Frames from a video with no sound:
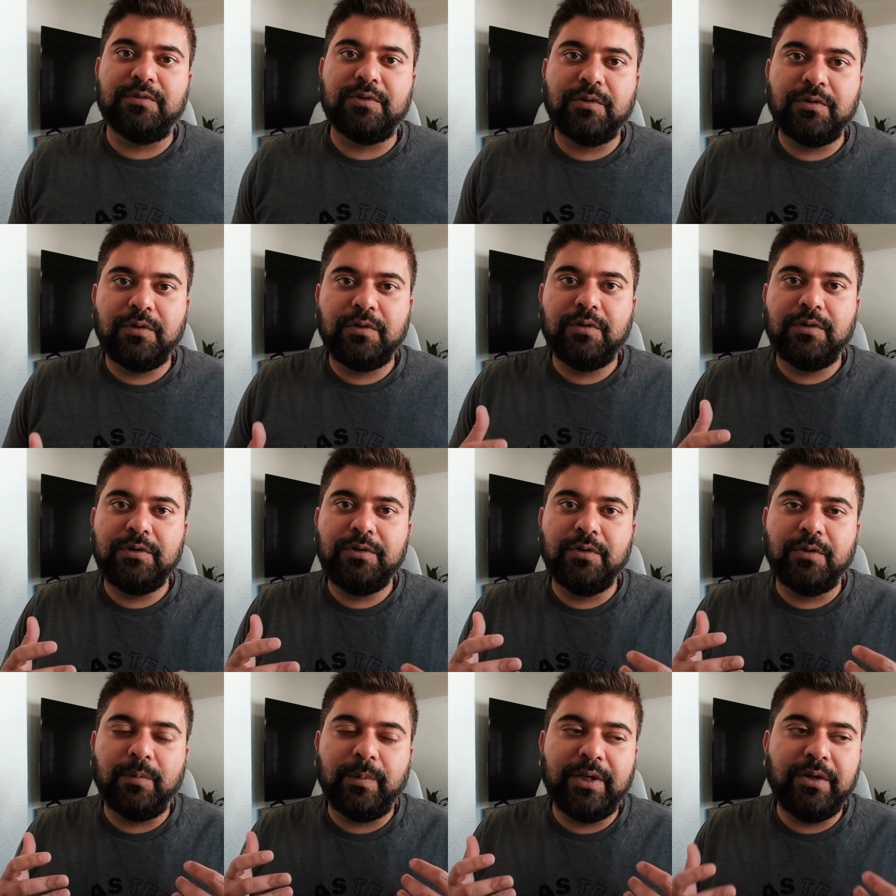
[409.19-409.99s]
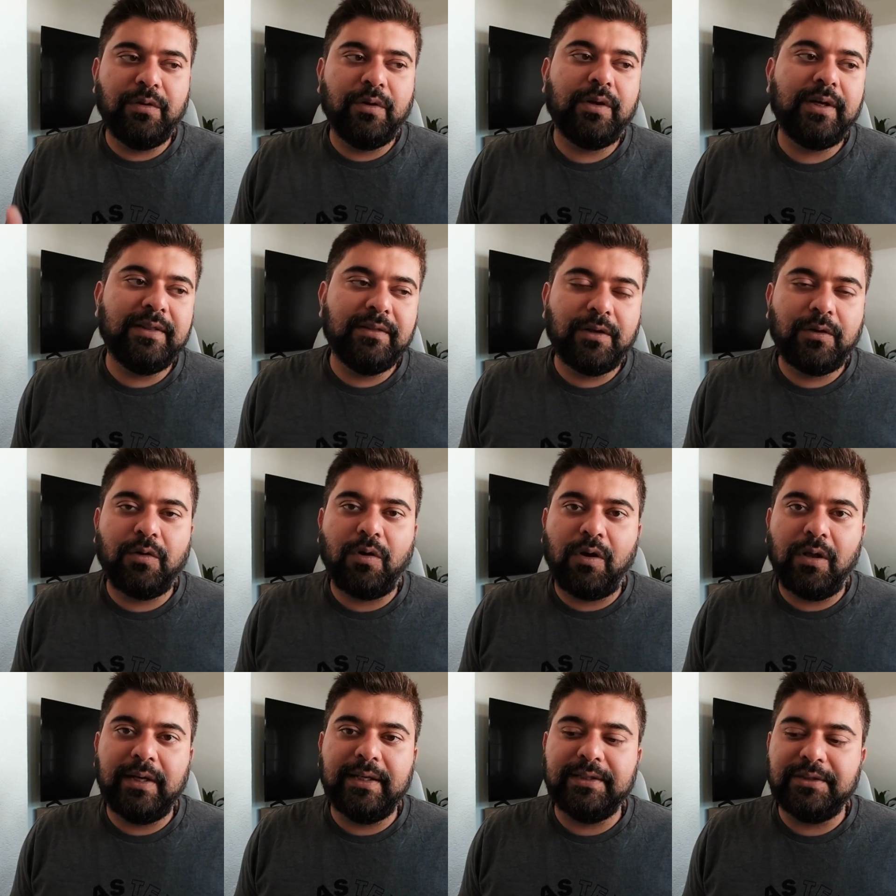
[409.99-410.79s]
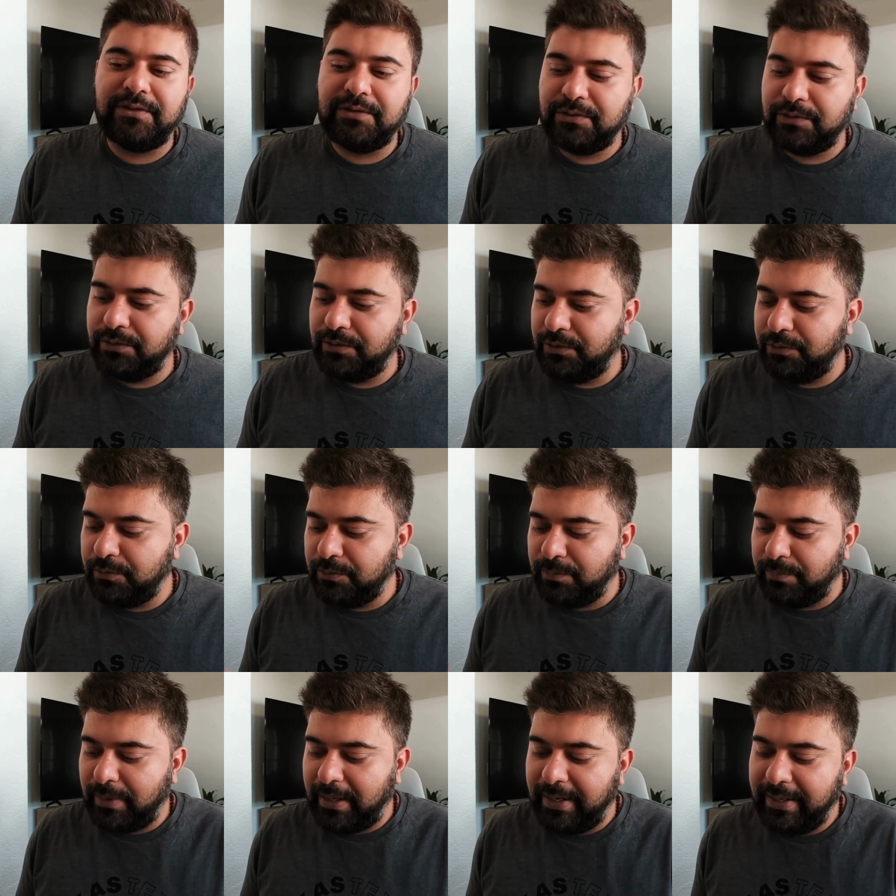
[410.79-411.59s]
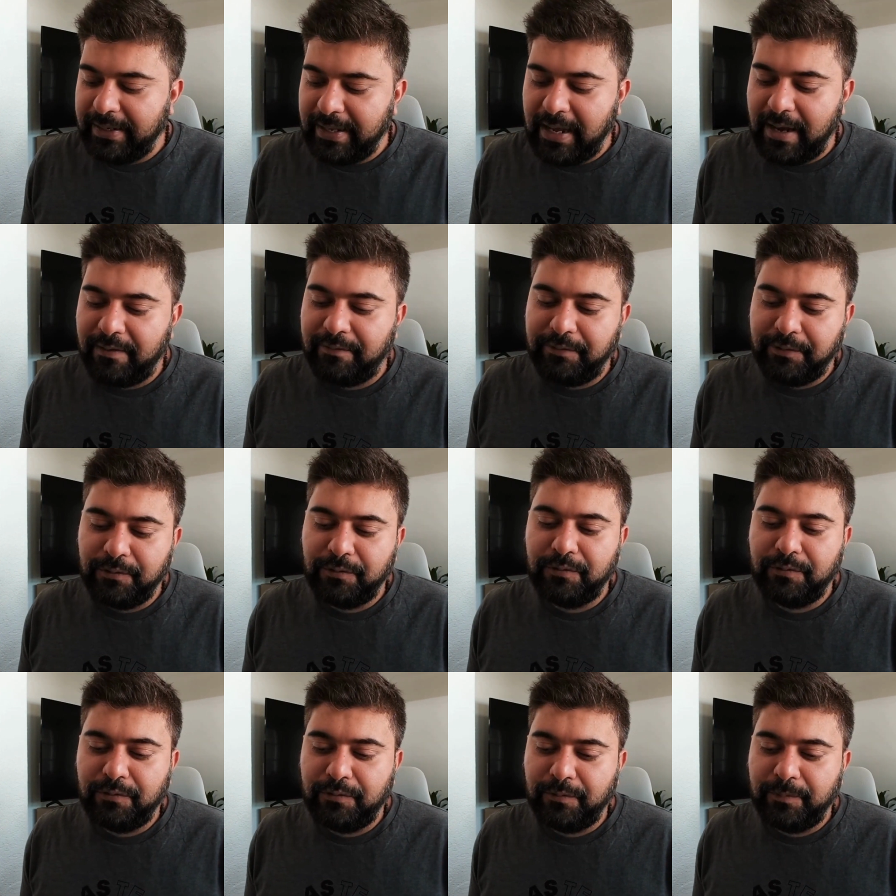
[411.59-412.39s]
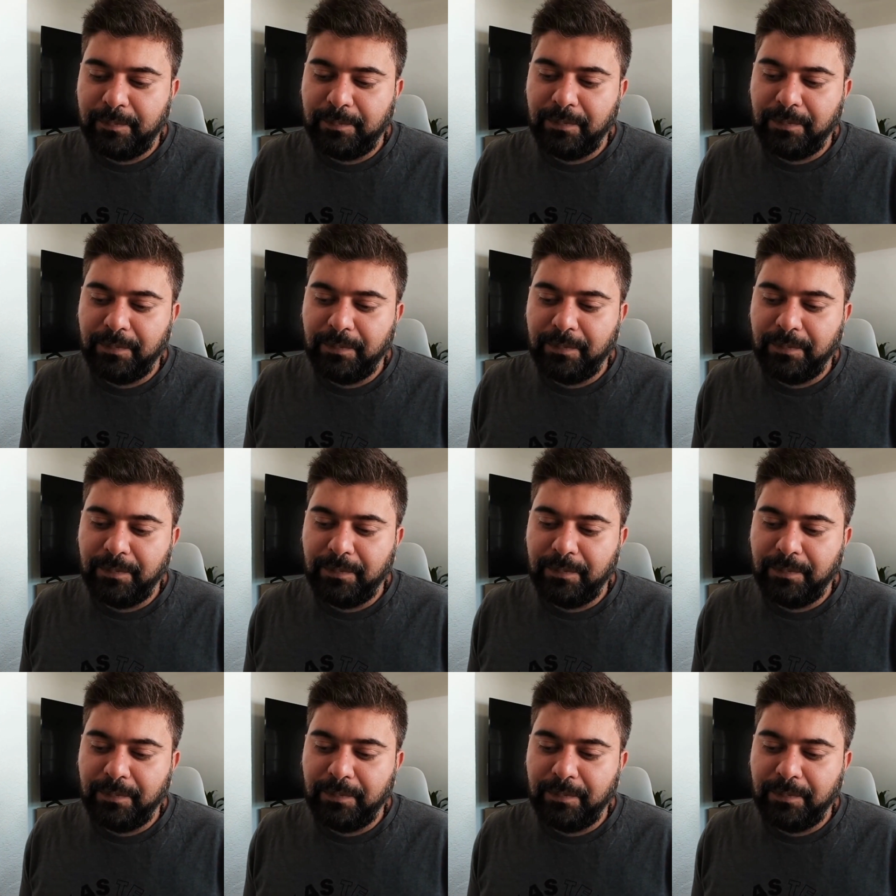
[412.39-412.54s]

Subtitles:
So when you are in the college, you might have to